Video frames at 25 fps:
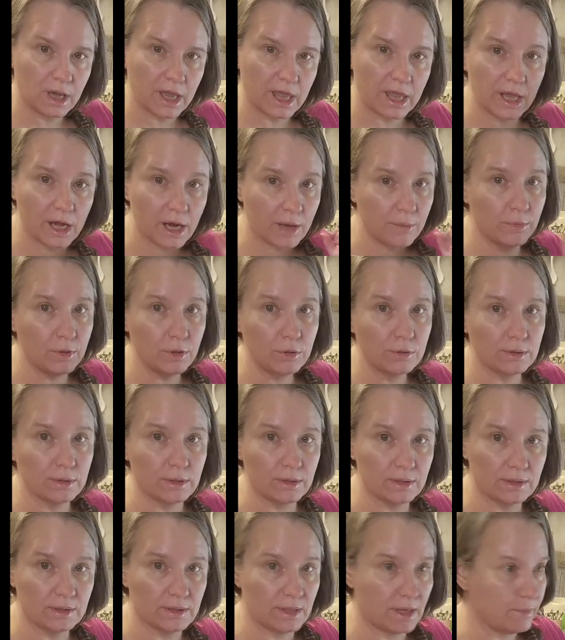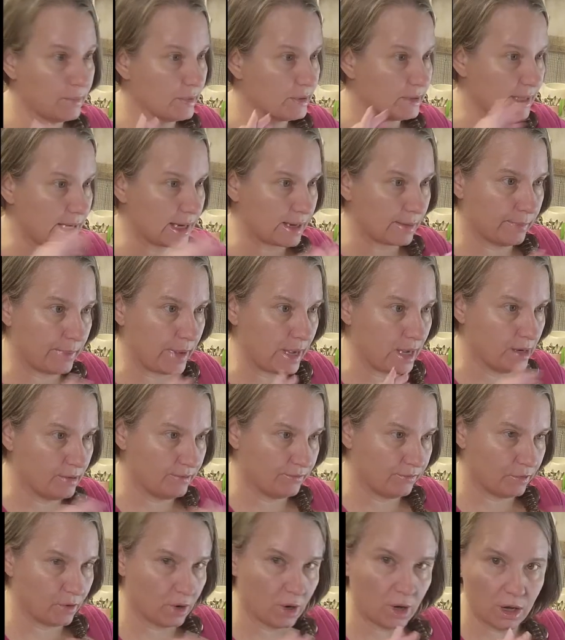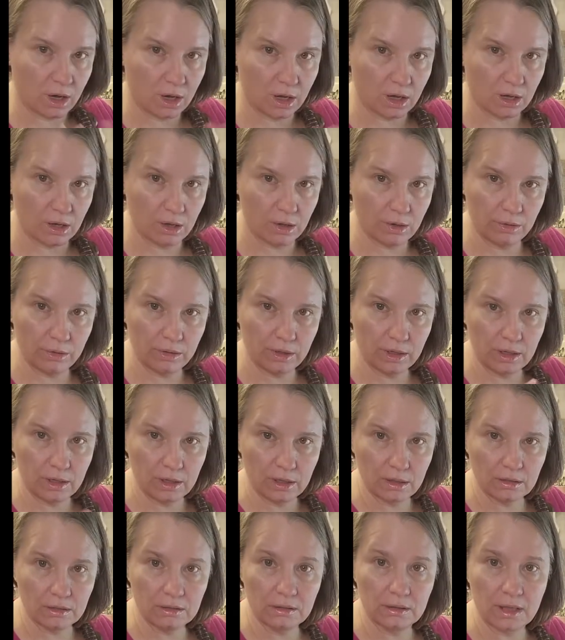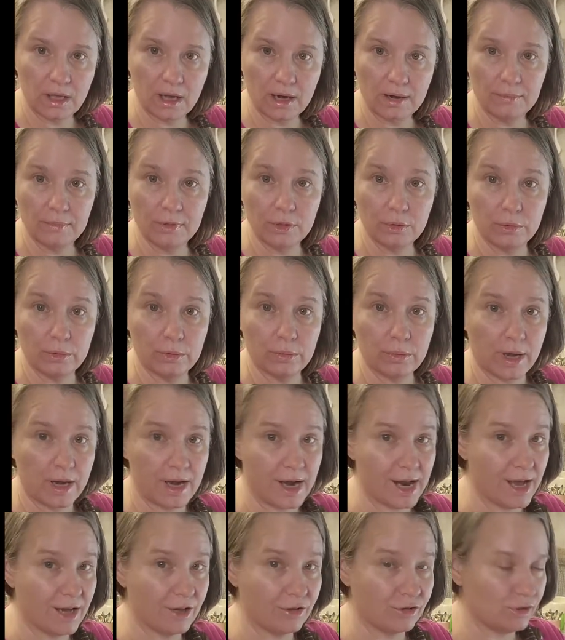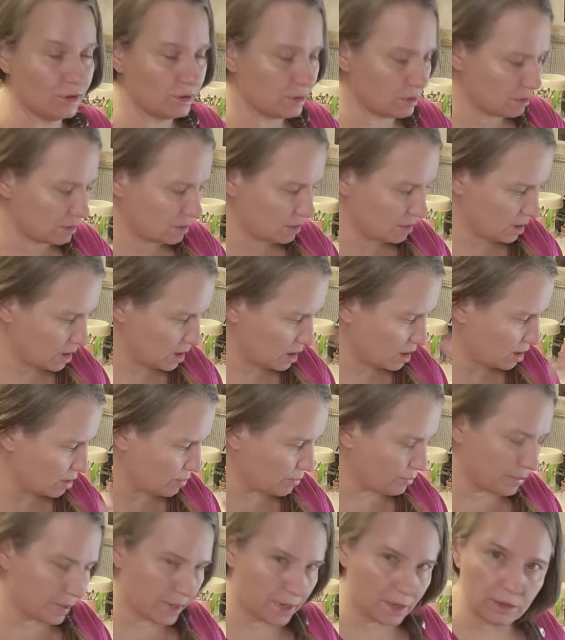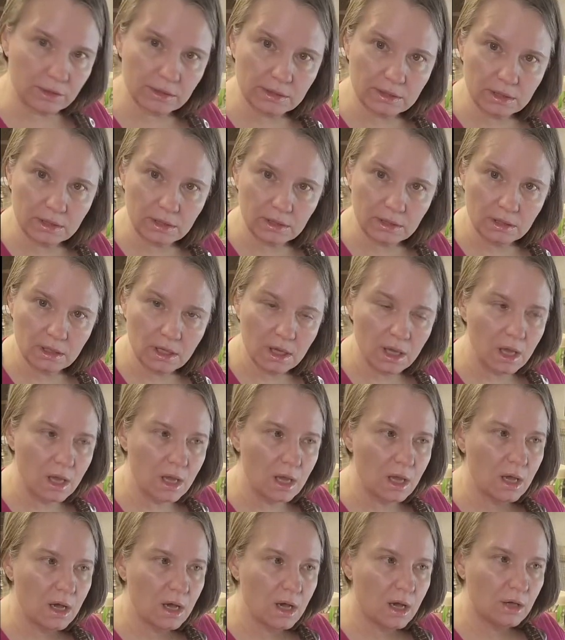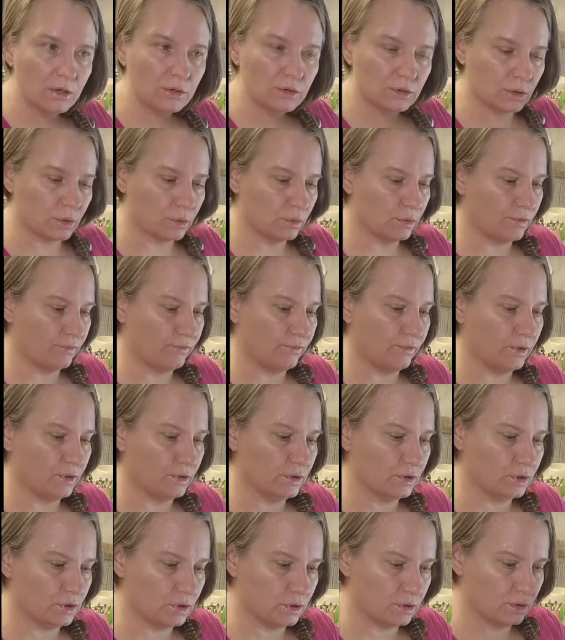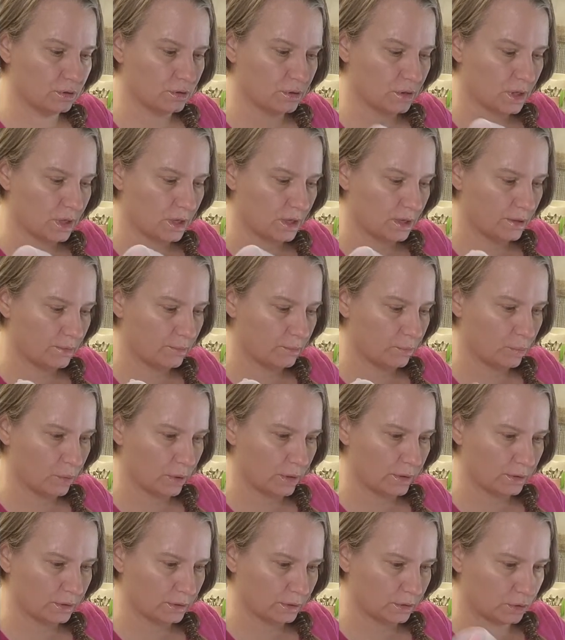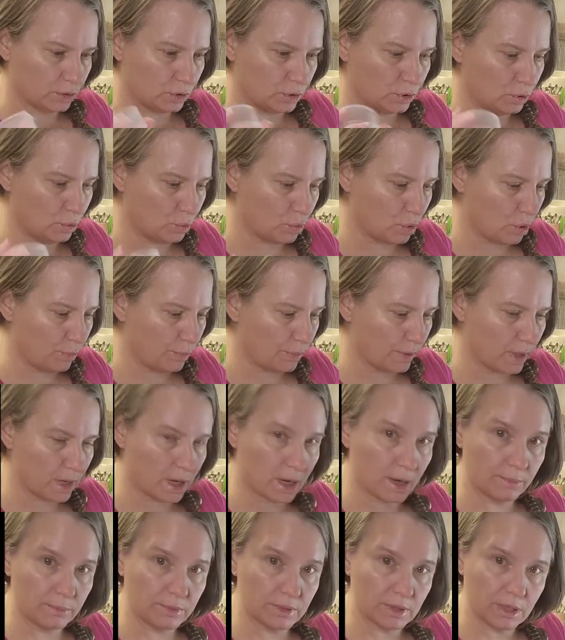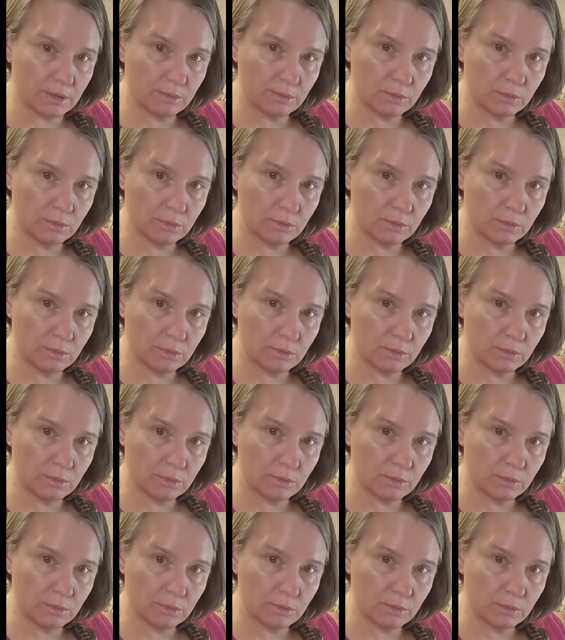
And I'm using the same exact paint for all these that I'm doing right now, just to get a comparison. So the first was 2 open cups.